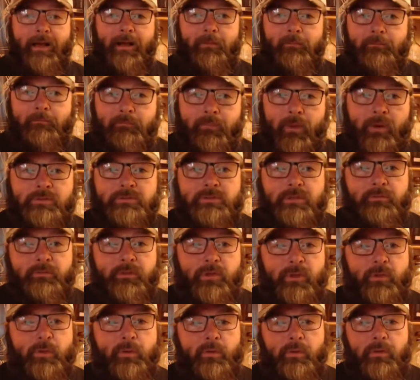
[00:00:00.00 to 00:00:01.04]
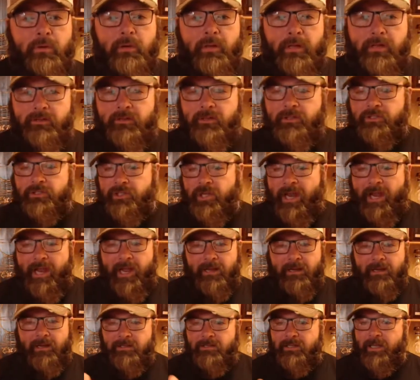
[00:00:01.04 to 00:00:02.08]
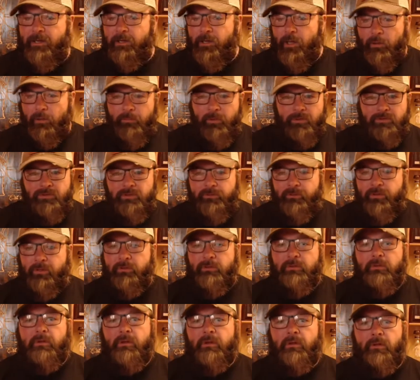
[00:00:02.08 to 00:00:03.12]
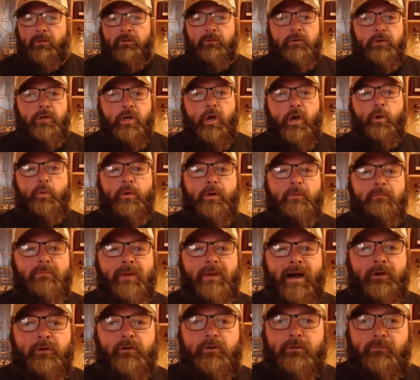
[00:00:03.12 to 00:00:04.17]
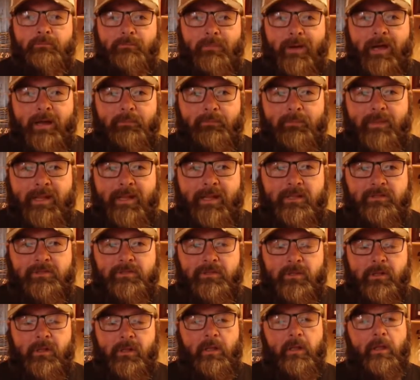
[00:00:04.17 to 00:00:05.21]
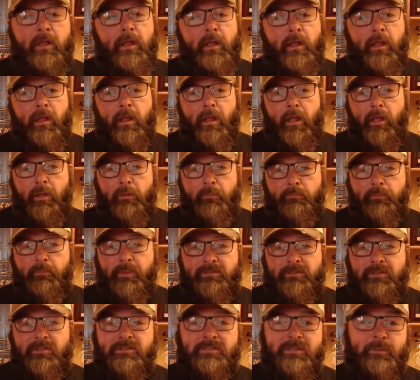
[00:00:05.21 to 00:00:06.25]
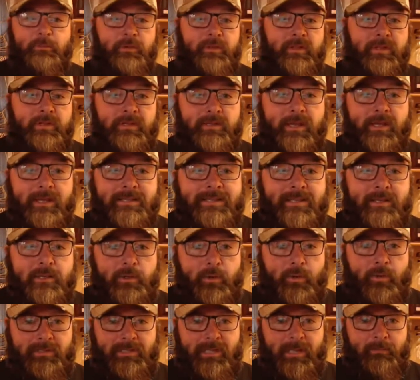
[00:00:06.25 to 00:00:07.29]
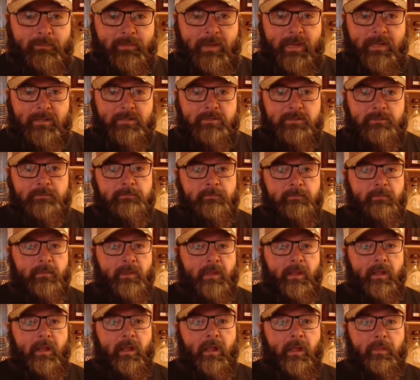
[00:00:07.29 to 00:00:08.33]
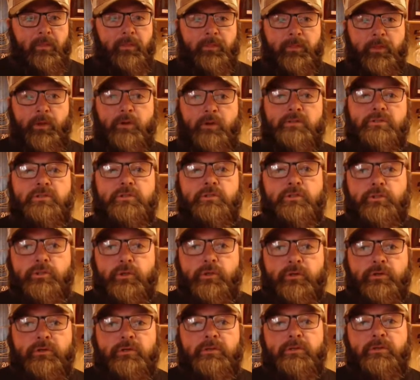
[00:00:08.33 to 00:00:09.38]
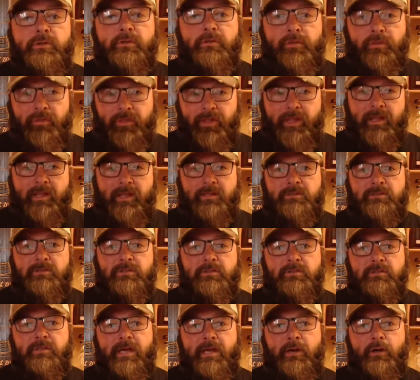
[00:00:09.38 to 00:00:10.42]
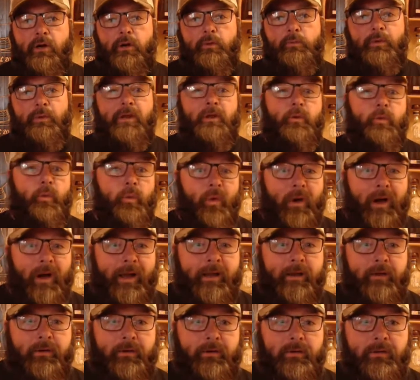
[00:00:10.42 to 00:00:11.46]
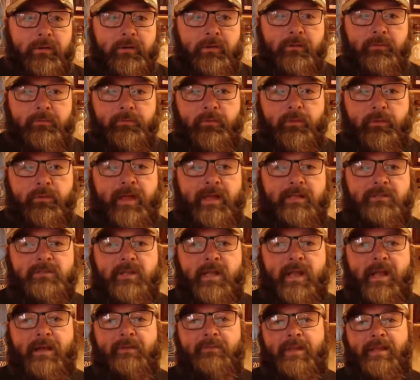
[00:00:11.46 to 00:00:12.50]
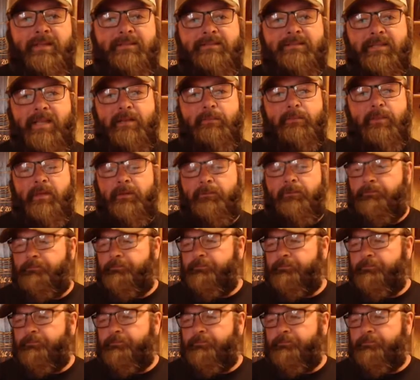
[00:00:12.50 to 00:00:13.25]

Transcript: Most of you in this chat, because I know most of you, know what bottled and bond means. But to someone that doesn't know what that means, there's certain things that are required for that to have that statement.